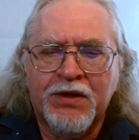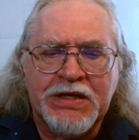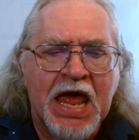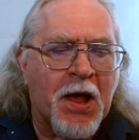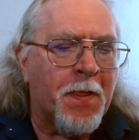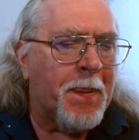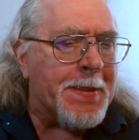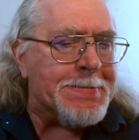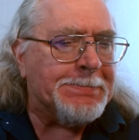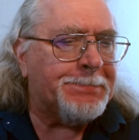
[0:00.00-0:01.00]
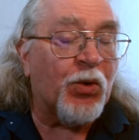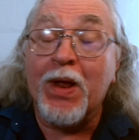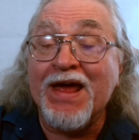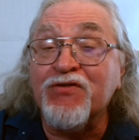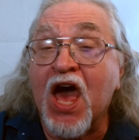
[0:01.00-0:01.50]
Now,
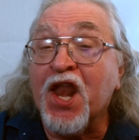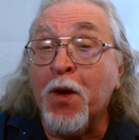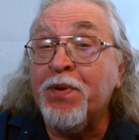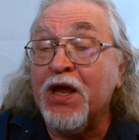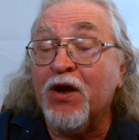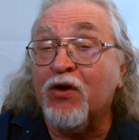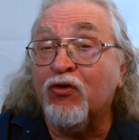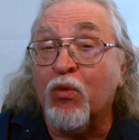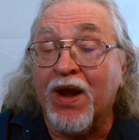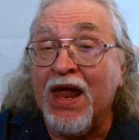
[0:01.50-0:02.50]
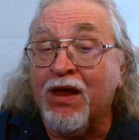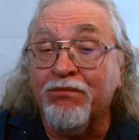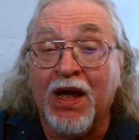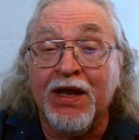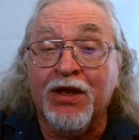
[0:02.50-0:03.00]
what I've got up here is what I
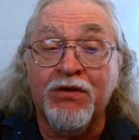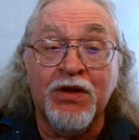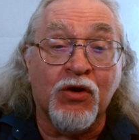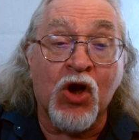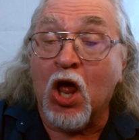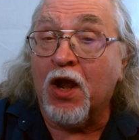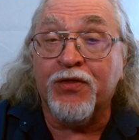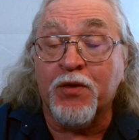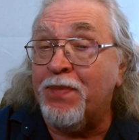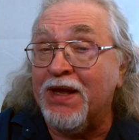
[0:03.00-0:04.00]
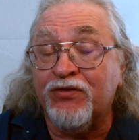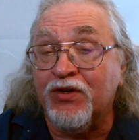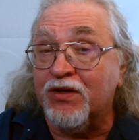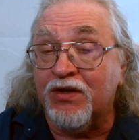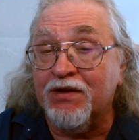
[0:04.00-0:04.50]
call it the
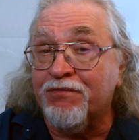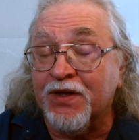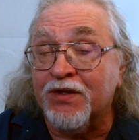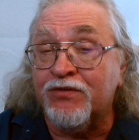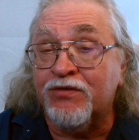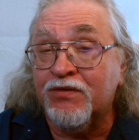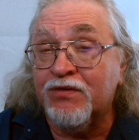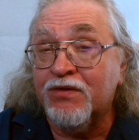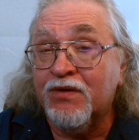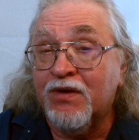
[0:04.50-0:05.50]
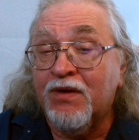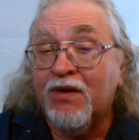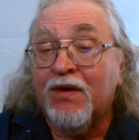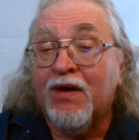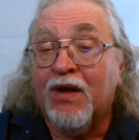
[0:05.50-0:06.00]
basic defense.
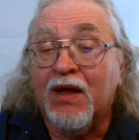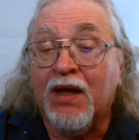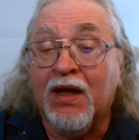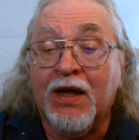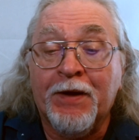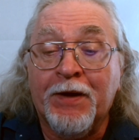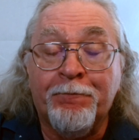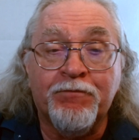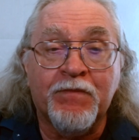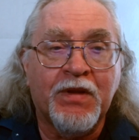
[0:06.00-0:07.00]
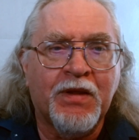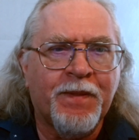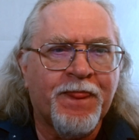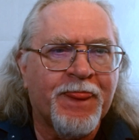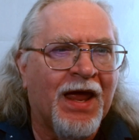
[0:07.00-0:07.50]
I
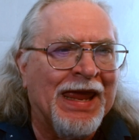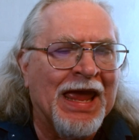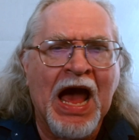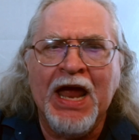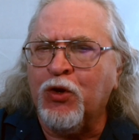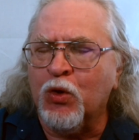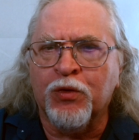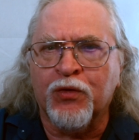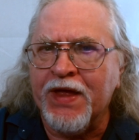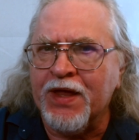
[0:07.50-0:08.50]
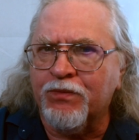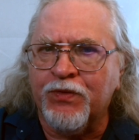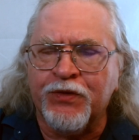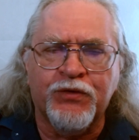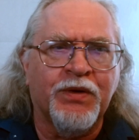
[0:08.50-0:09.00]
do think
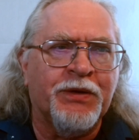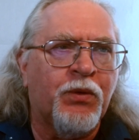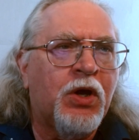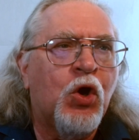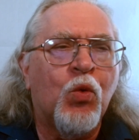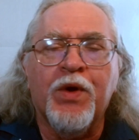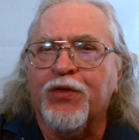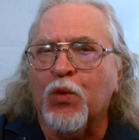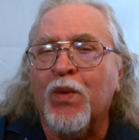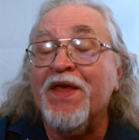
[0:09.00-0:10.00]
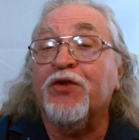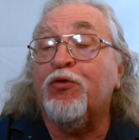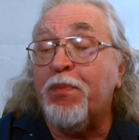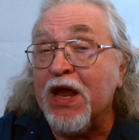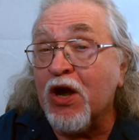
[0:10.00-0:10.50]
with the way the
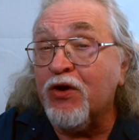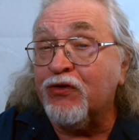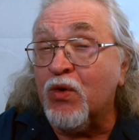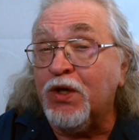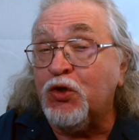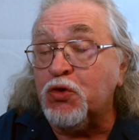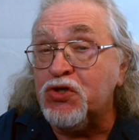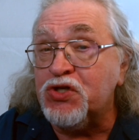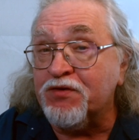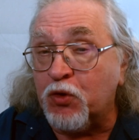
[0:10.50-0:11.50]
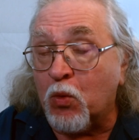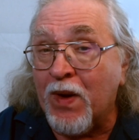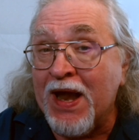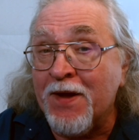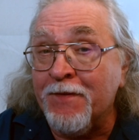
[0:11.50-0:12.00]
spear is going to shift
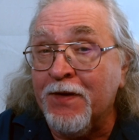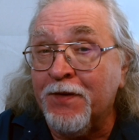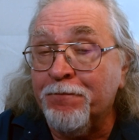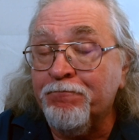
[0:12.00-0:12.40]
around,